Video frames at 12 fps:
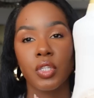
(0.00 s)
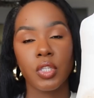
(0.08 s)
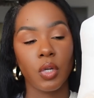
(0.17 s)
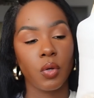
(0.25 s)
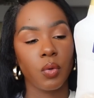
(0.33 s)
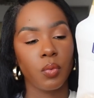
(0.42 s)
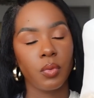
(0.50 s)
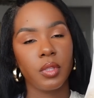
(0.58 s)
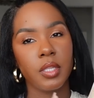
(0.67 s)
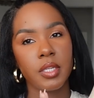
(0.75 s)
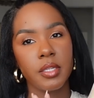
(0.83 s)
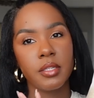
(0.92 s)
so
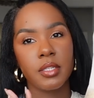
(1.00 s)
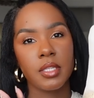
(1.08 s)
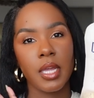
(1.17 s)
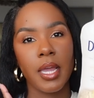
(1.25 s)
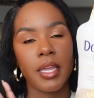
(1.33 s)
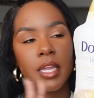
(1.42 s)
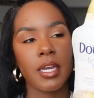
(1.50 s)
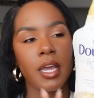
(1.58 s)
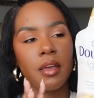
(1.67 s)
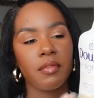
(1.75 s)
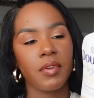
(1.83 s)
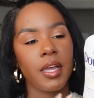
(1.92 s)
this, I
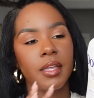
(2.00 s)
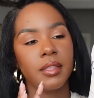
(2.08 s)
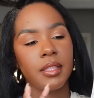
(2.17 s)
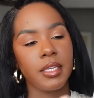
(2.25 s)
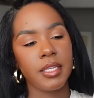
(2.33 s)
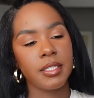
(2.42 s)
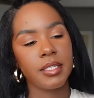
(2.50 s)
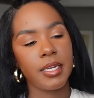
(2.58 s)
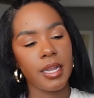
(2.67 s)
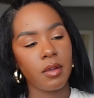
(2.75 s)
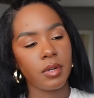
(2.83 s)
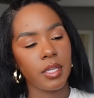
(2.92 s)
cannot find these
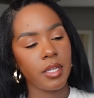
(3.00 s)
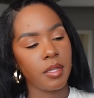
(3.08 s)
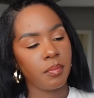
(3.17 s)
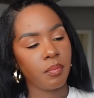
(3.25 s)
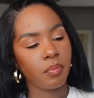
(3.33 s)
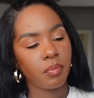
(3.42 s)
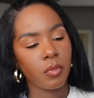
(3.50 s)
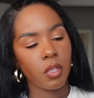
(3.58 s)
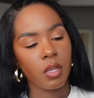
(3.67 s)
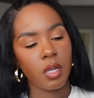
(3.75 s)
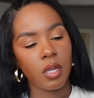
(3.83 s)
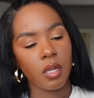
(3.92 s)
downy,
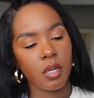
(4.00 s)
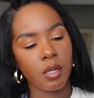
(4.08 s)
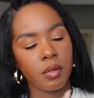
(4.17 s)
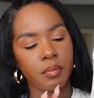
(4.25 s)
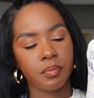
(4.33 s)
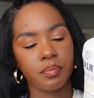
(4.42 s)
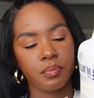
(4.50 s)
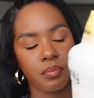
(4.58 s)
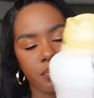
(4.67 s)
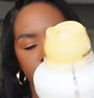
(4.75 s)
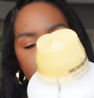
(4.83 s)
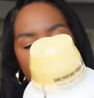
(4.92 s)
uh,
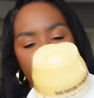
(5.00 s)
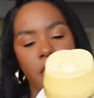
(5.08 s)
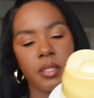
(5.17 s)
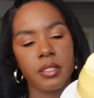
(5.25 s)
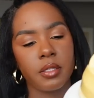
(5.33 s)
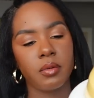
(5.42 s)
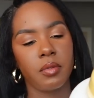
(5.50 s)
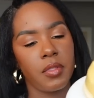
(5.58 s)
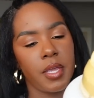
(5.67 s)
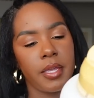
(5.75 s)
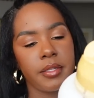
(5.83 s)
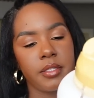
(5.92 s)
what do you call these little
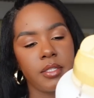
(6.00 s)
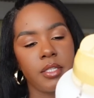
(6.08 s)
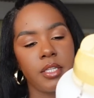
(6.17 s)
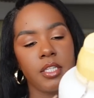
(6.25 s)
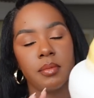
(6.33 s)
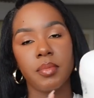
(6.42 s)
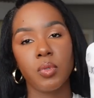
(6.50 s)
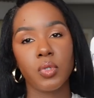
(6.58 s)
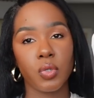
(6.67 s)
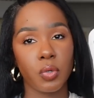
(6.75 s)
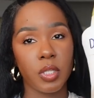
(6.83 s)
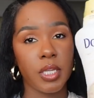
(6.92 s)
things? These
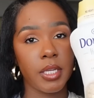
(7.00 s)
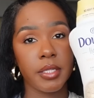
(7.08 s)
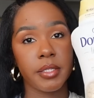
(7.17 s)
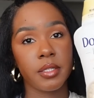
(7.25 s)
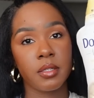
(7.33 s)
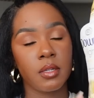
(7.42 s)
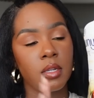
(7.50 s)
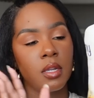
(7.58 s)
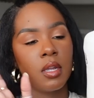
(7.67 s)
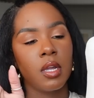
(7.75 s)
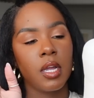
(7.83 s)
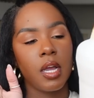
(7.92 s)
booster things
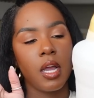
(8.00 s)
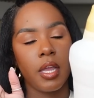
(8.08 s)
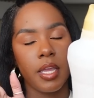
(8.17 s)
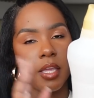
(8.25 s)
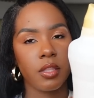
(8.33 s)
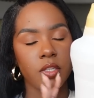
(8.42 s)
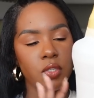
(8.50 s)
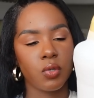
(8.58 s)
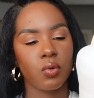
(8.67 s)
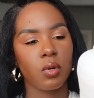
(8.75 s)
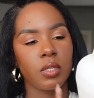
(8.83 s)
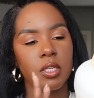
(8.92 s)
in the
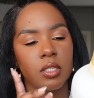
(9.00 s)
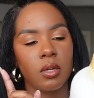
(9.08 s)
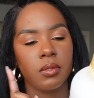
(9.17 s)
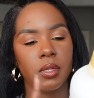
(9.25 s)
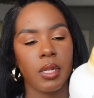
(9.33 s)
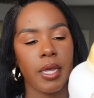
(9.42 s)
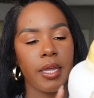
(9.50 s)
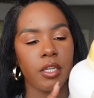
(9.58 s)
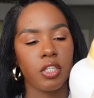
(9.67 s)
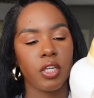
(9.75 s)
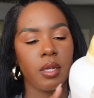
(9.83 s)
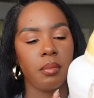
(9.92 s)
store. These are the light
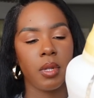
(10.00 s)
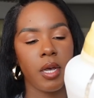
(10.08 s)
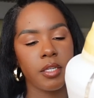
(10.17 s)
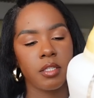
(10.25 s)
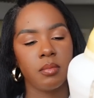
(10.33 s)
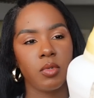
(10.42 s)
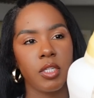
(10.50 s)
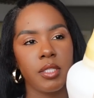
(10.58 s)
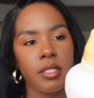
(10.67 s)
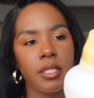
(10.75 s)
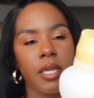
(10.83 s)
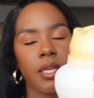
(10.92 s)
shea blossom
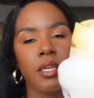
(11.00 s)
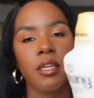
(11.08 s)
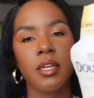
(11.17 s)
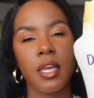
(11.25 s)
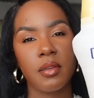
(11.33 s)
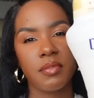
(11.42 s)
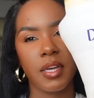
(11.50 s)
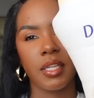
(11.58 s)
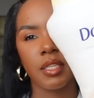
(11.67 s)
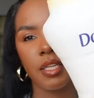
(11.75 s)
ones. I could not find